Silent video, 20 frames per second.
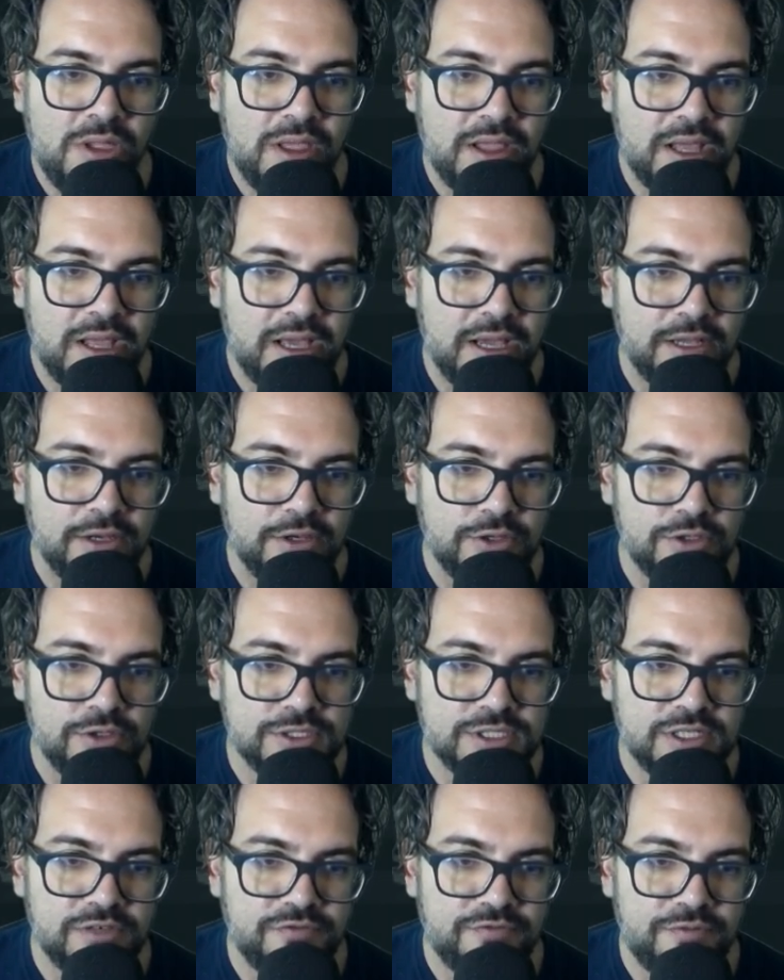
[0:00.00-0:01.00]
and
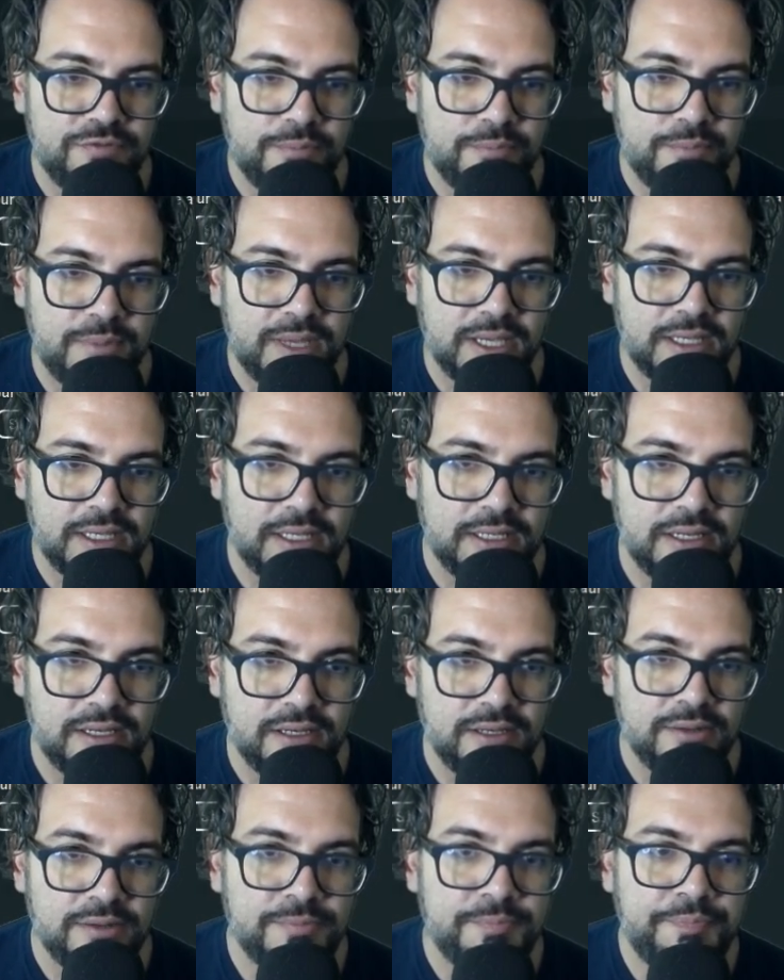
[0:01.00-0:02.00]
Yusuf
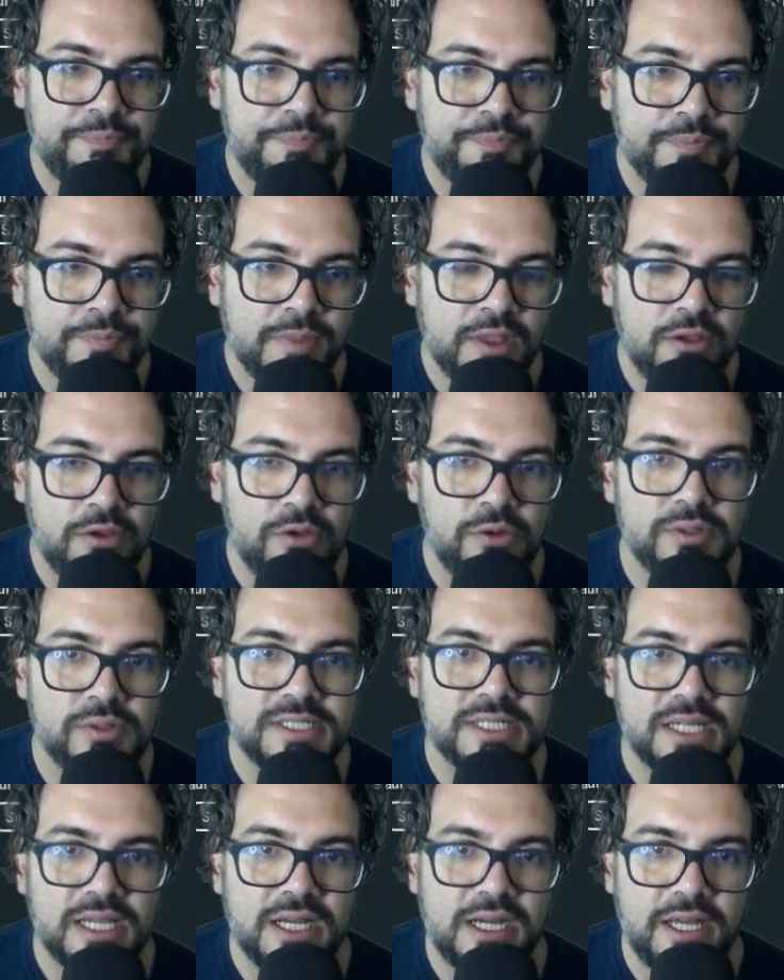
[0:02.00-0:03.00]
McGinnon, who was
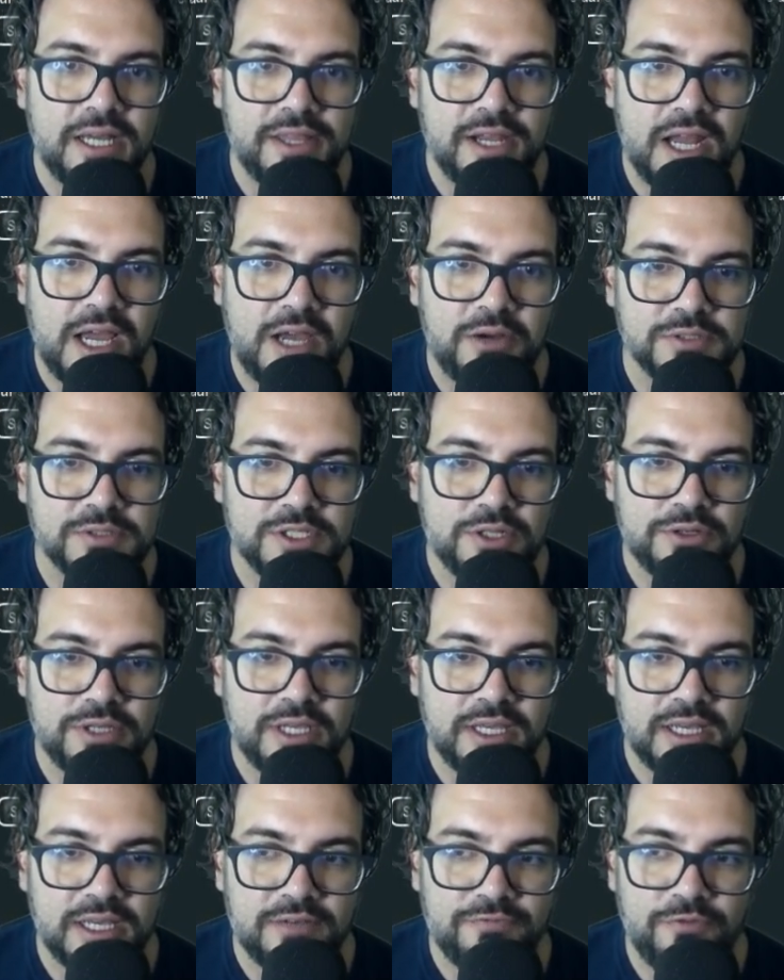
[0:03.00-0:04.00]
a guy that I was
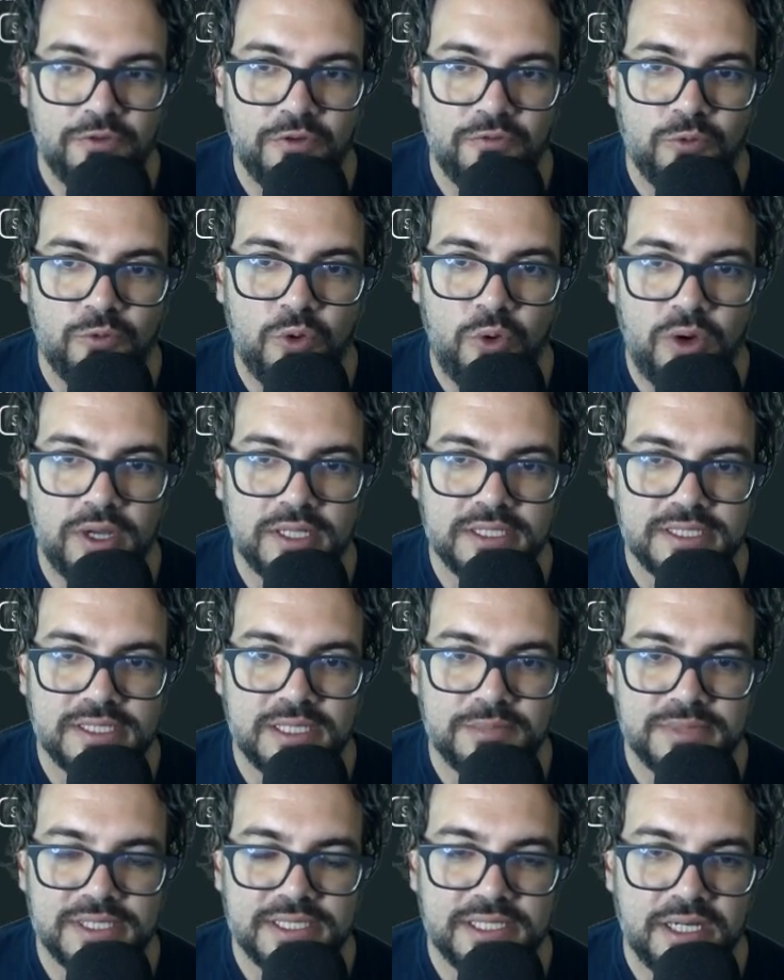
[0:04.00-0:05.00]
looking at for quite
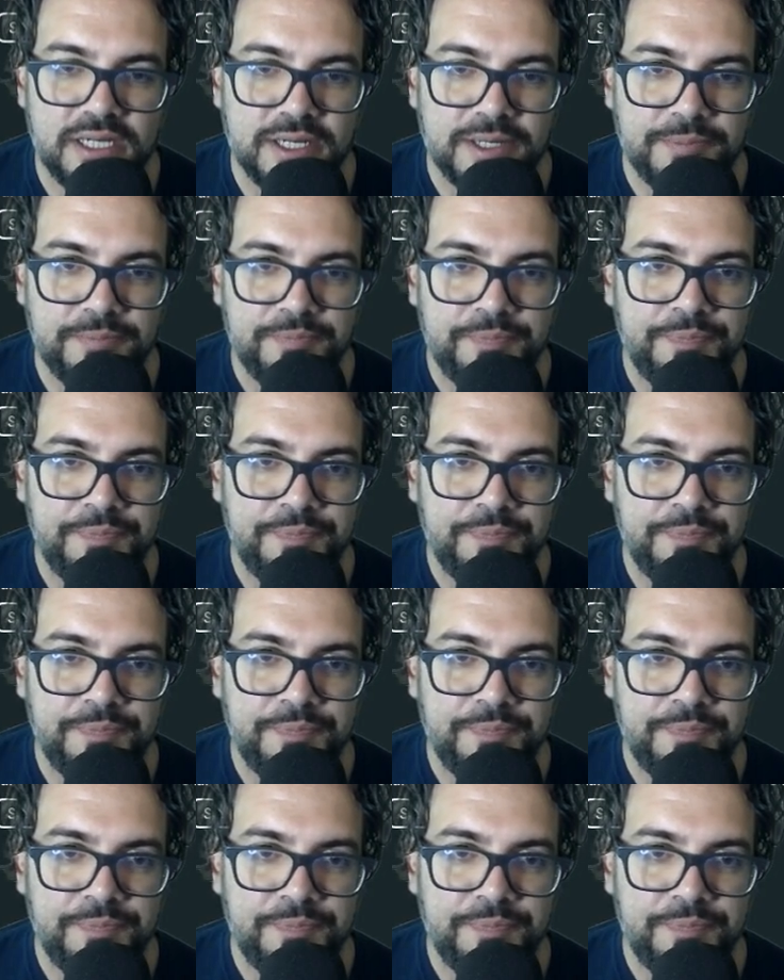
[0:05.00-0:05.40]
some time.